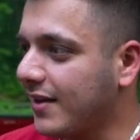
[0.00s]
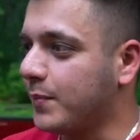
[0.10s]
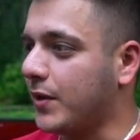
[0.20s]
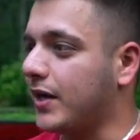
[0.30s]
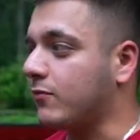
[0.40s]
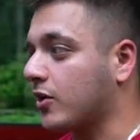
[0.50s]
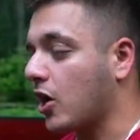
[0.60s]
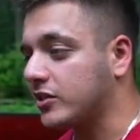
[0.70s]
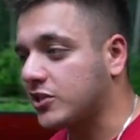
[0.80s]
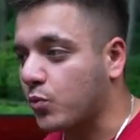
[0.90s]
But
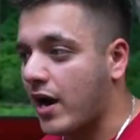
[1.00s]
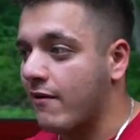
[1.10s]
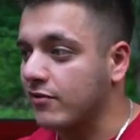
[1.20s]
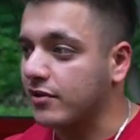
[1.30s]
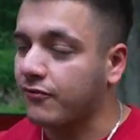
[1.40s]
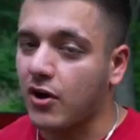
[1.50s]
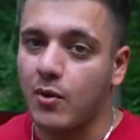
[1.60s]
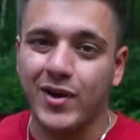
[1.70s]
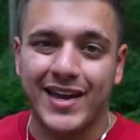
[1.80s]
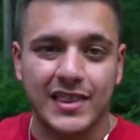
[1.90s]
regardless, wherever they're
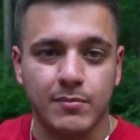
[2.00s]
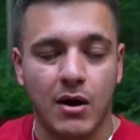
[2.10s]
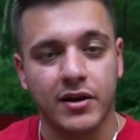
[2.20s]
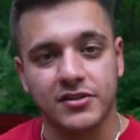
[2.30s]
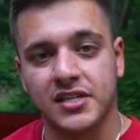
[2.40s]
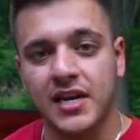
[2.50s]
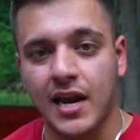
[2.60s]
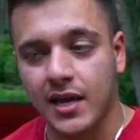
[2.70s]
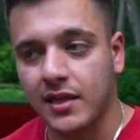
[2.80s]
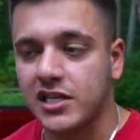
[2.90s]
from, we get them out here to
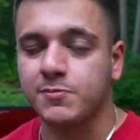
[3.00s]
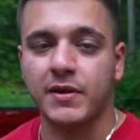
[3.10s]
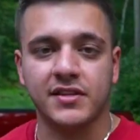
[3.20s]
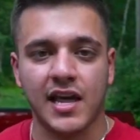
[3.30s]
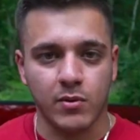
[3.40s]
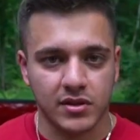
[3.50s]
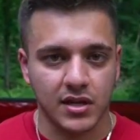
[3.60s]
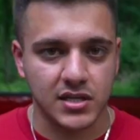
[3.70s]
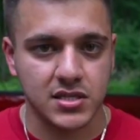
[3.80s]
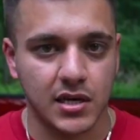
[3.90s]
Connecticut. They spend the day with
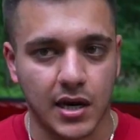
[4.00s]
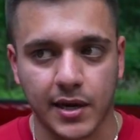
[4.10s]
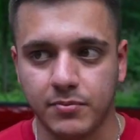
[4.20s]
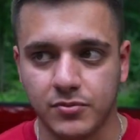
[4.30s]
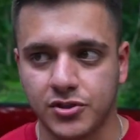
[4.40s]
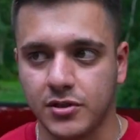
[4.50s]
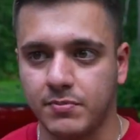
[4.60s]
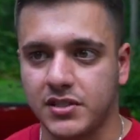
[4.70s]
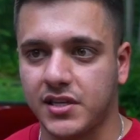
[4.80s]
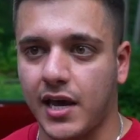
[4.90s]
us, and I should
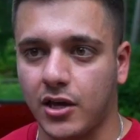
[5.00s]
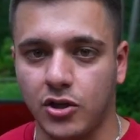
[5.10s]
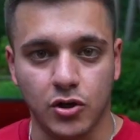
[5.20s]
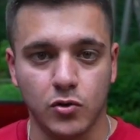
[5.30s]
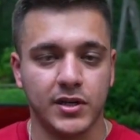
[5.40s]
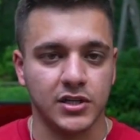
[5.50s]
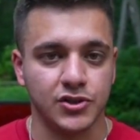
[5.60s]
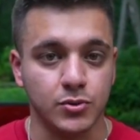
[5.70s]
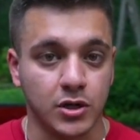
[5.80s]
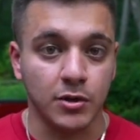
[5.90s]
be saying you
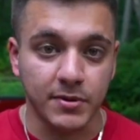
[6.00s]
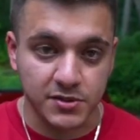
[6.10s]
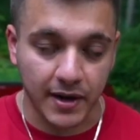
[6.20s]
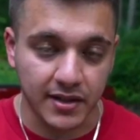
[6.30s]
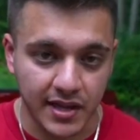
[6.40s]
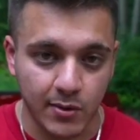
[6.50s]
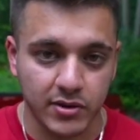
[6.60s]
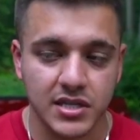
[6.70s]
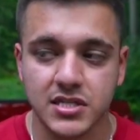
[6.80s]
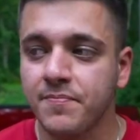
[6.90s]
because you could be spending the day with
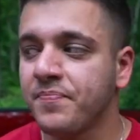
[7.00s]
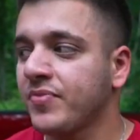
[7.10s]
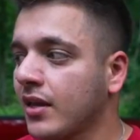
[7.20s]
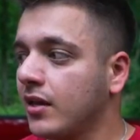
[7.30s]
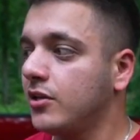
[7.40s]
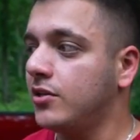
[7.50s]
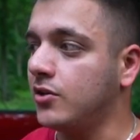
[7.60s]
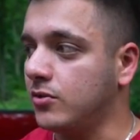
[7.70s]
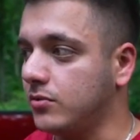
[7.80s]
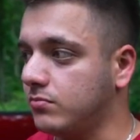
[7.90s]
us.
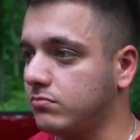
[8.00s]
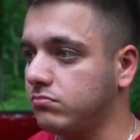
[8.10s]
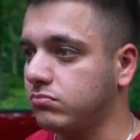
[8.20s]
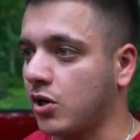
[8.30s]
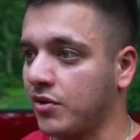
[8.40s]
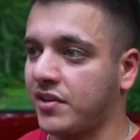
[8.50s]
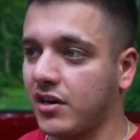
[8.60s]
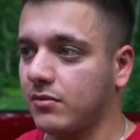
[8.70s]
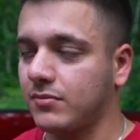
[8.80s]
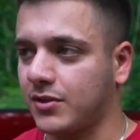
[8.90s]
You go to
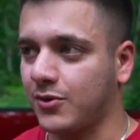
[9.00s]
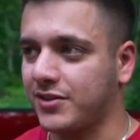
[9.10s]
dinner, you